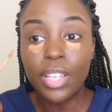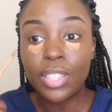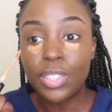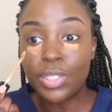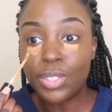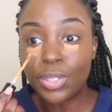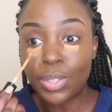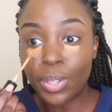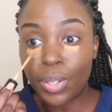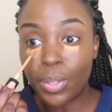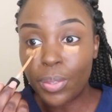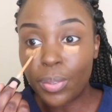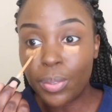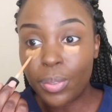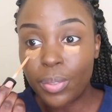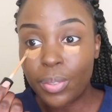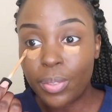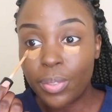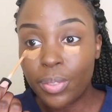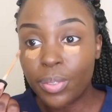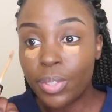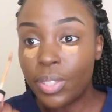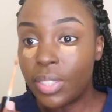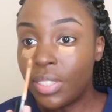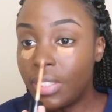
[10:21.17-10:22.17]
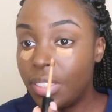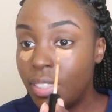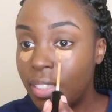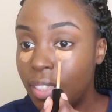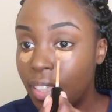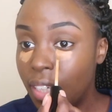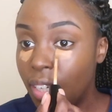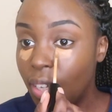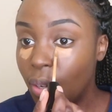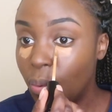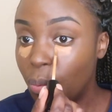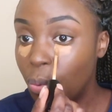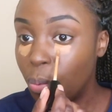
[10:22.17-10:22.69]
so
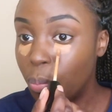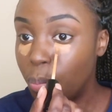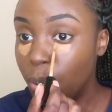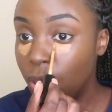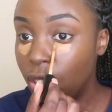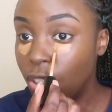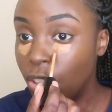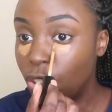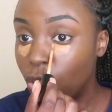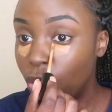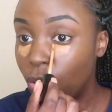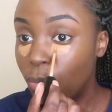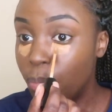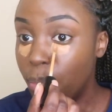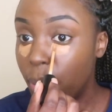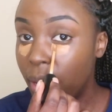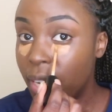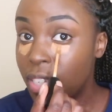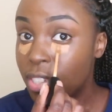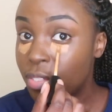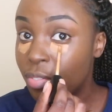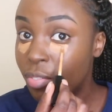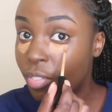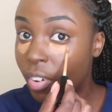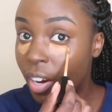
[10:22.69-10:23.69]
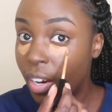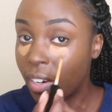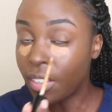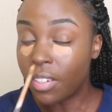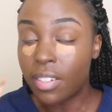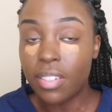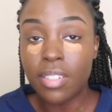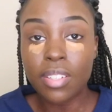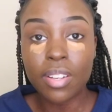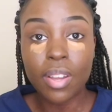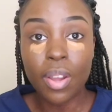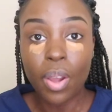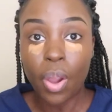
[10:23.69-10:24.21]
concealer will be your best
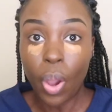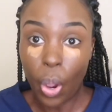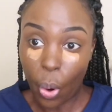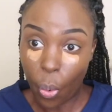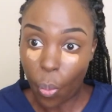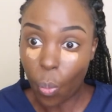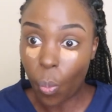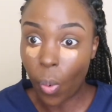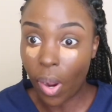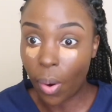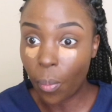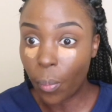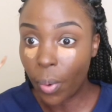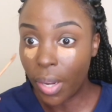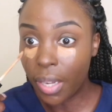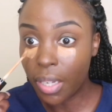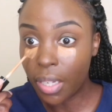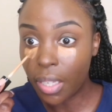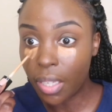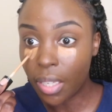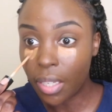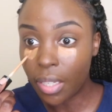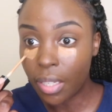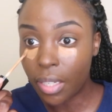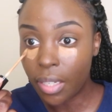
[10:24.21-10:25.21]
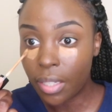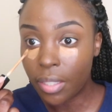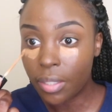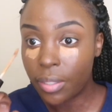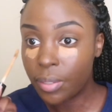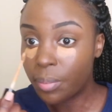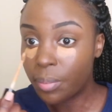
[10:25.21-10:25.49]
friend while working.